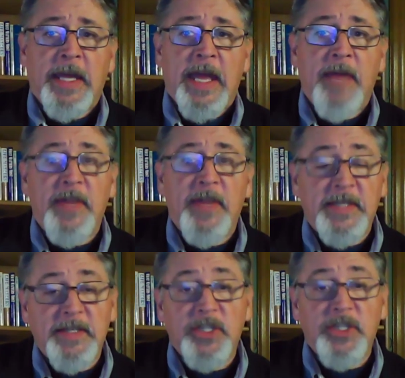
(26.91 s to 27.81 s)
And this
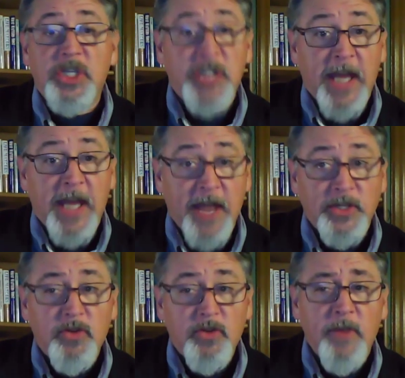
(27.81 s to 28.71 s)
isn't just
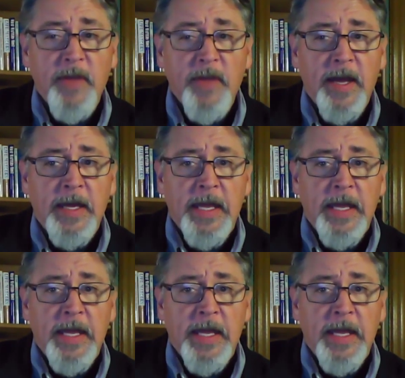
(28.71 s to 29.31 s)
genealogy trivia,